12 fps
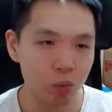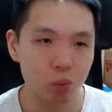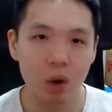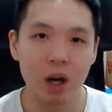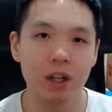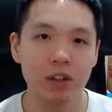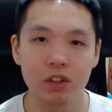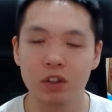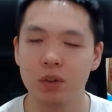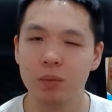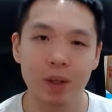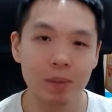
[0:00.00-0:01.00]
one,
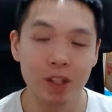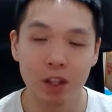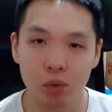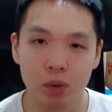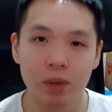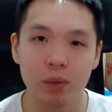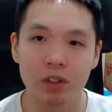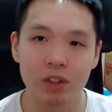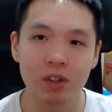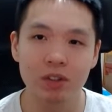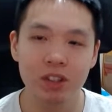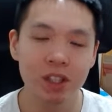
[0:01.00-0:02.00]
two, maybe three
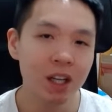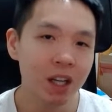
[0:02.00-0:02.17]
results.